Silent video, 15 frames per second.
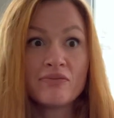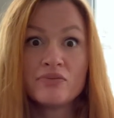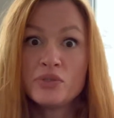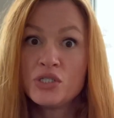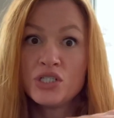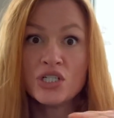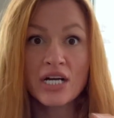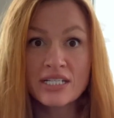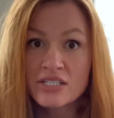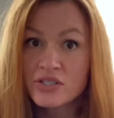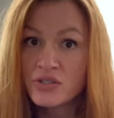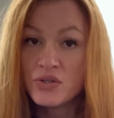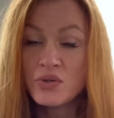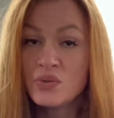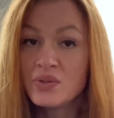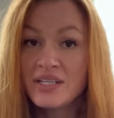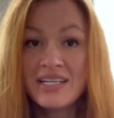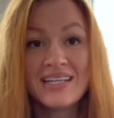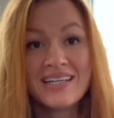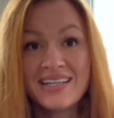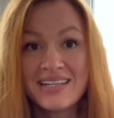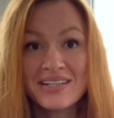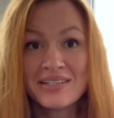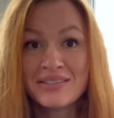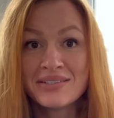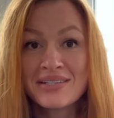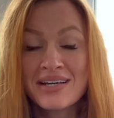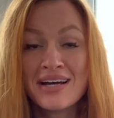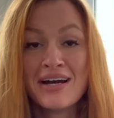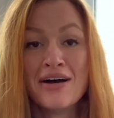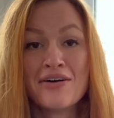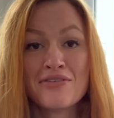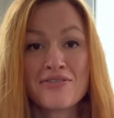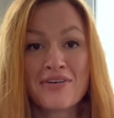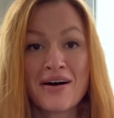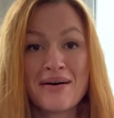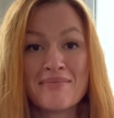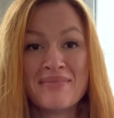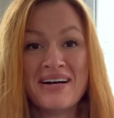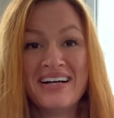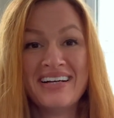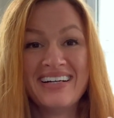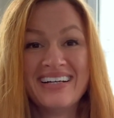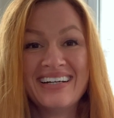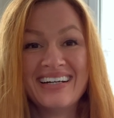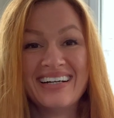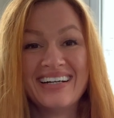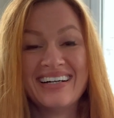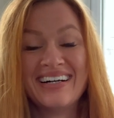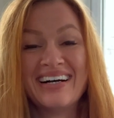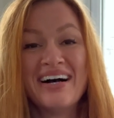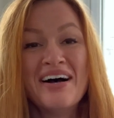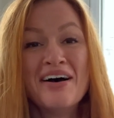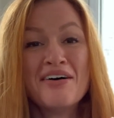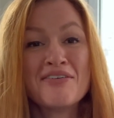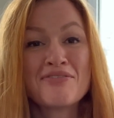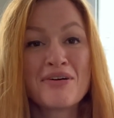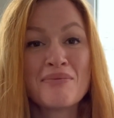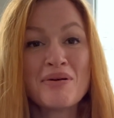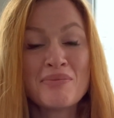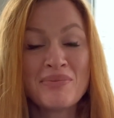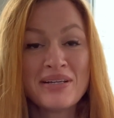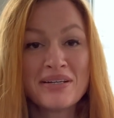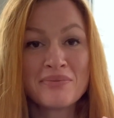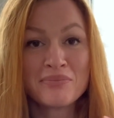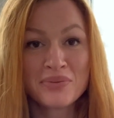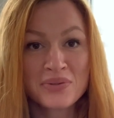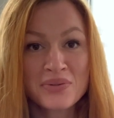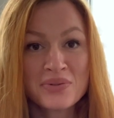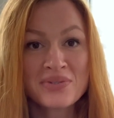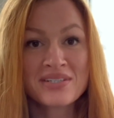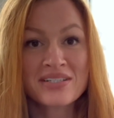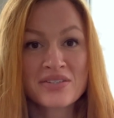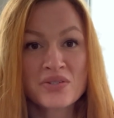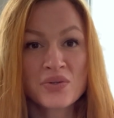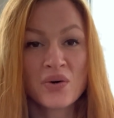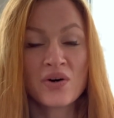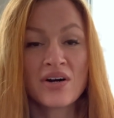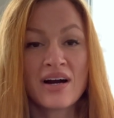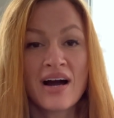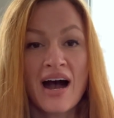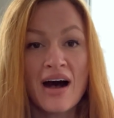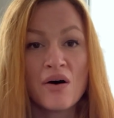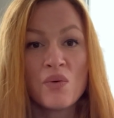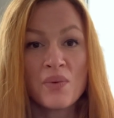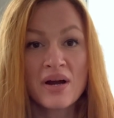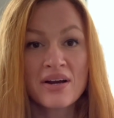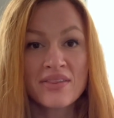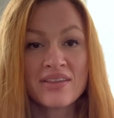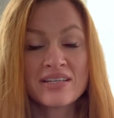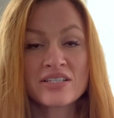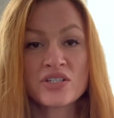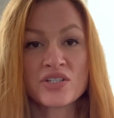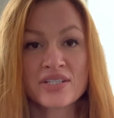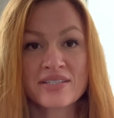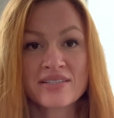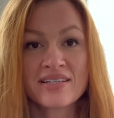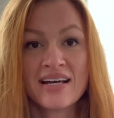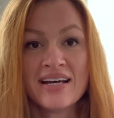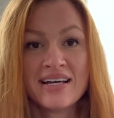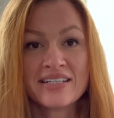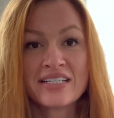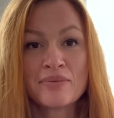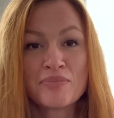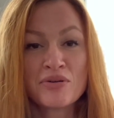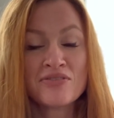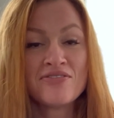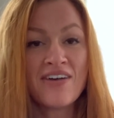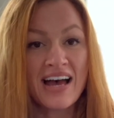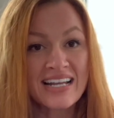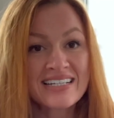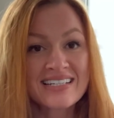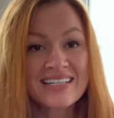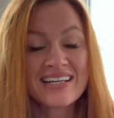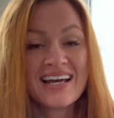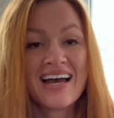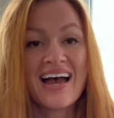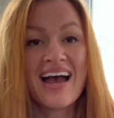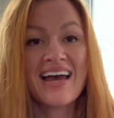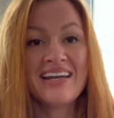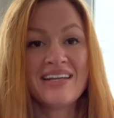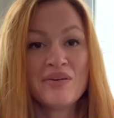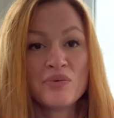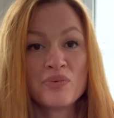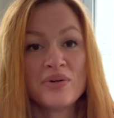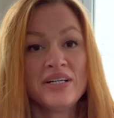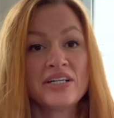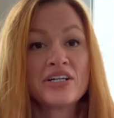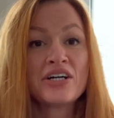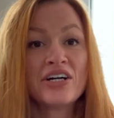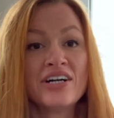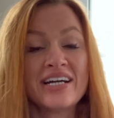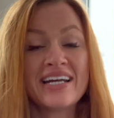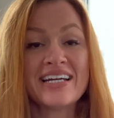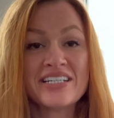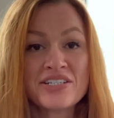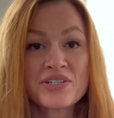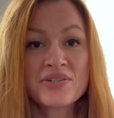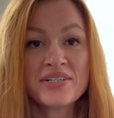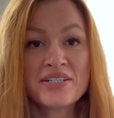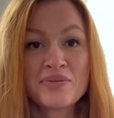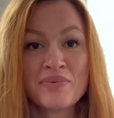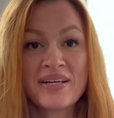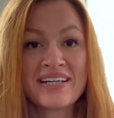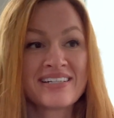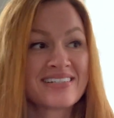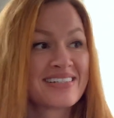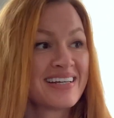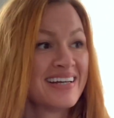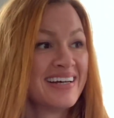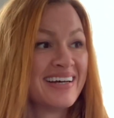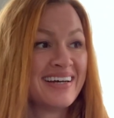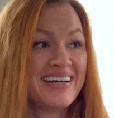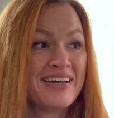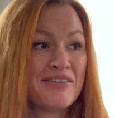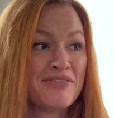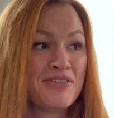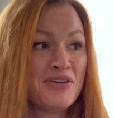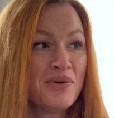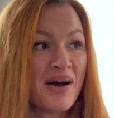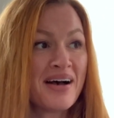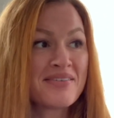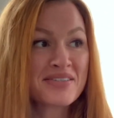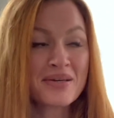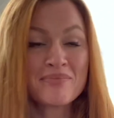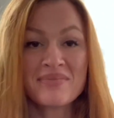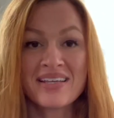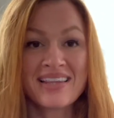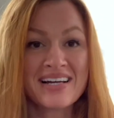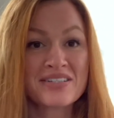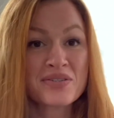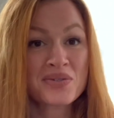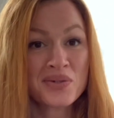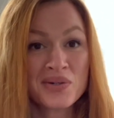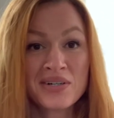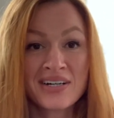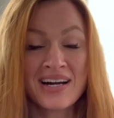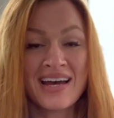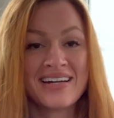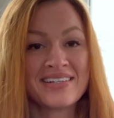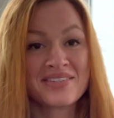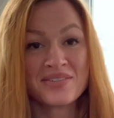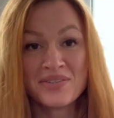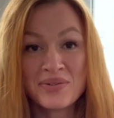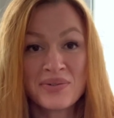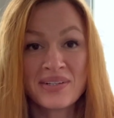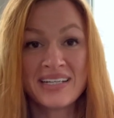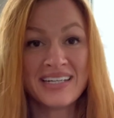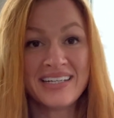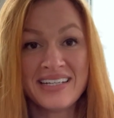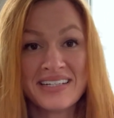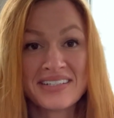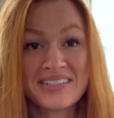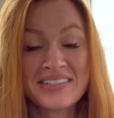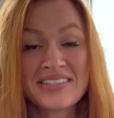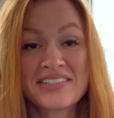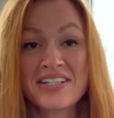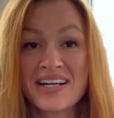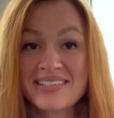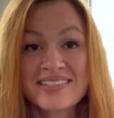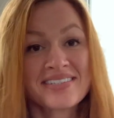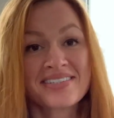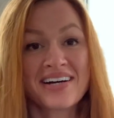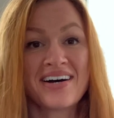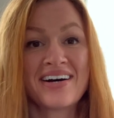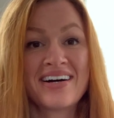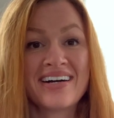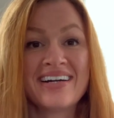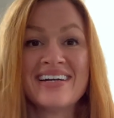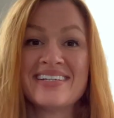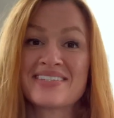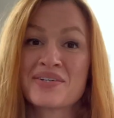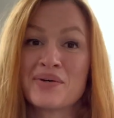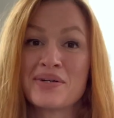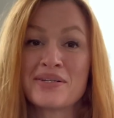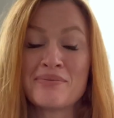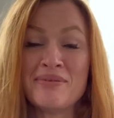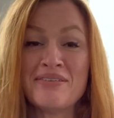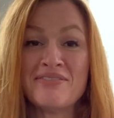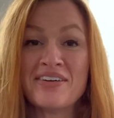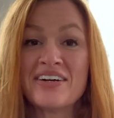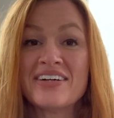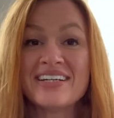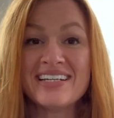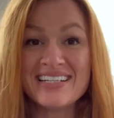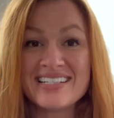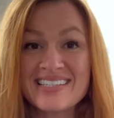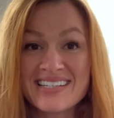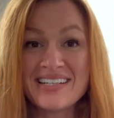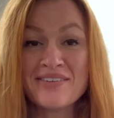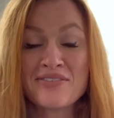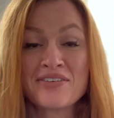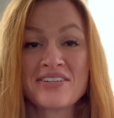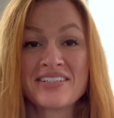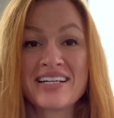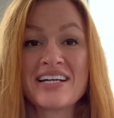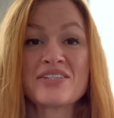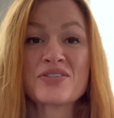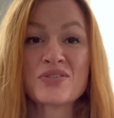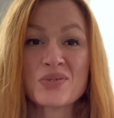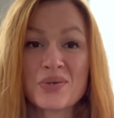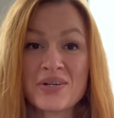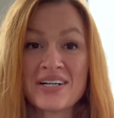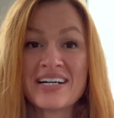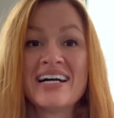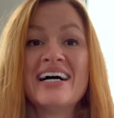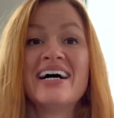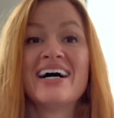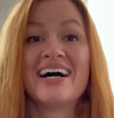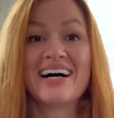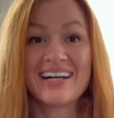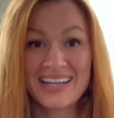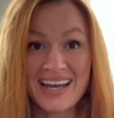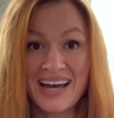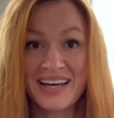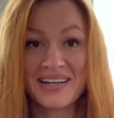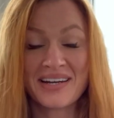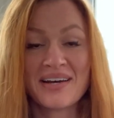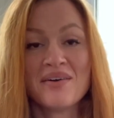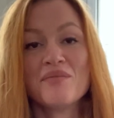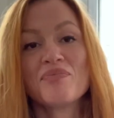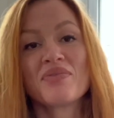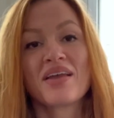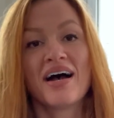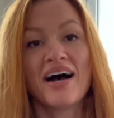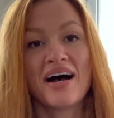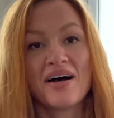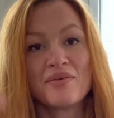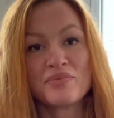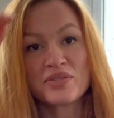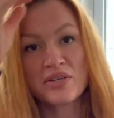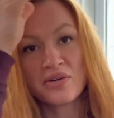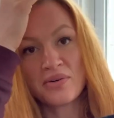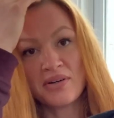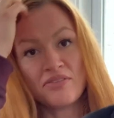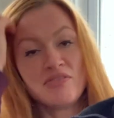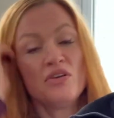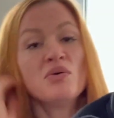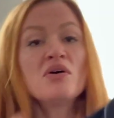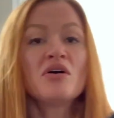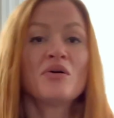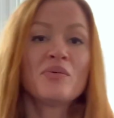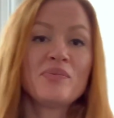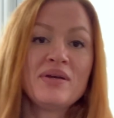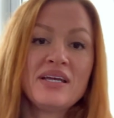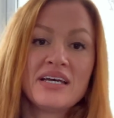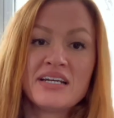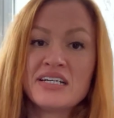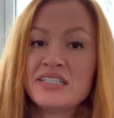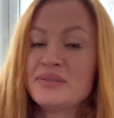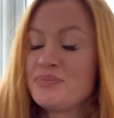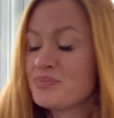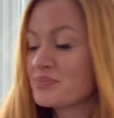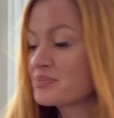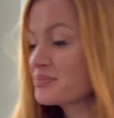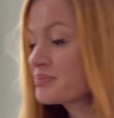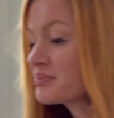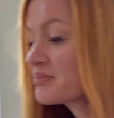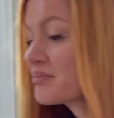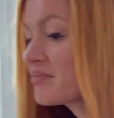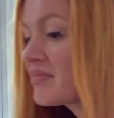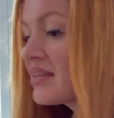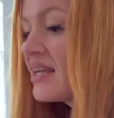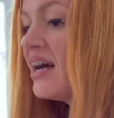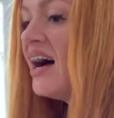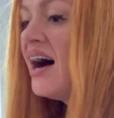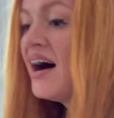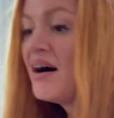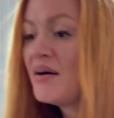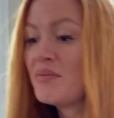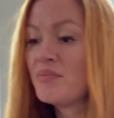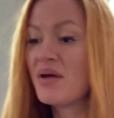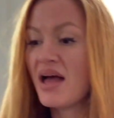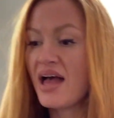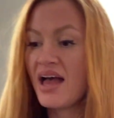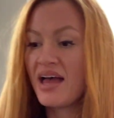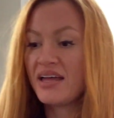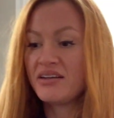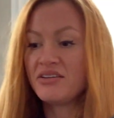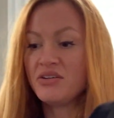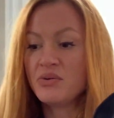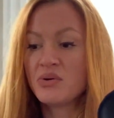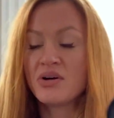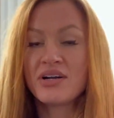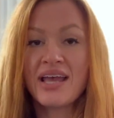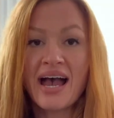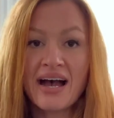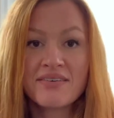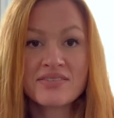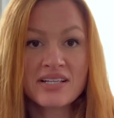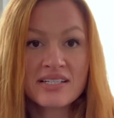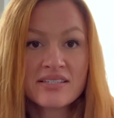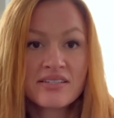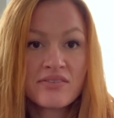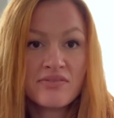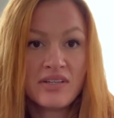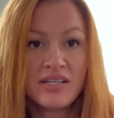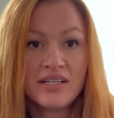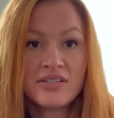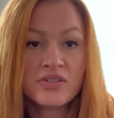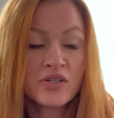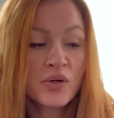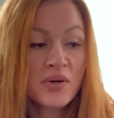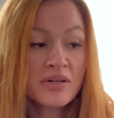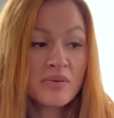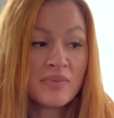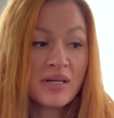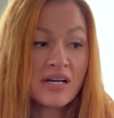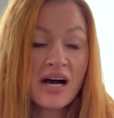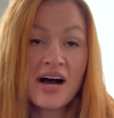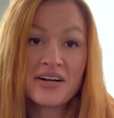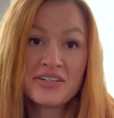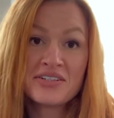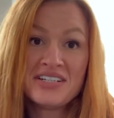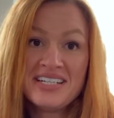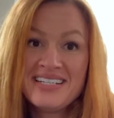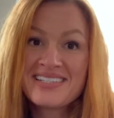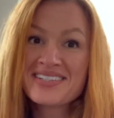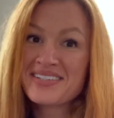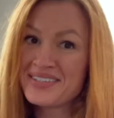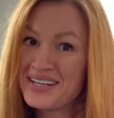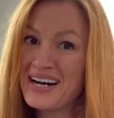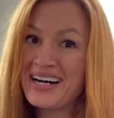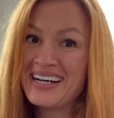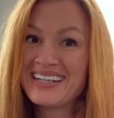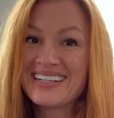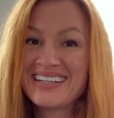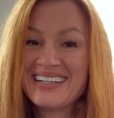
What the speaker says: just newly healed from, from it being bruised and sore, I'll wear this just to prevent any reoccurring injuries, because if you have something that's sore and it's newly healed, chances are it's going to be very easy for it to get sore again. So if you are a beginner and you already have sensitive knees, you're going to be on your knees a lot